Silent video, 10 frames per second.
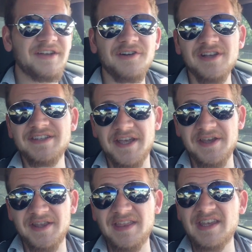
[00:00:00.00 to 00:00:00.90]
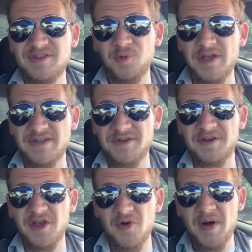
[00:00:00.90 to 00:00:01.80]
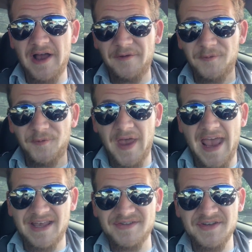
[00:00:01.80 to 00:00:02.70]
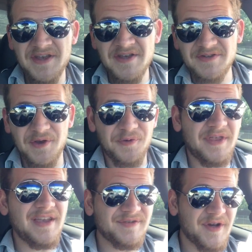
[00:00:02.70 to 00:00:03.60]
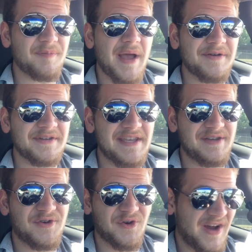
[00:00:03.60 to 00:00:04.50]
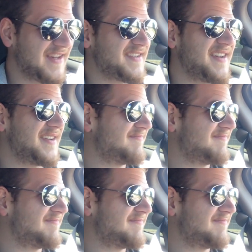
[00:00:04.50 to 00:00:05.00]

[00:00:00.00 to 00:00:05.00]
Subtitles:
can already tell you that this week is gonna go by fast, so things are about to get crazy.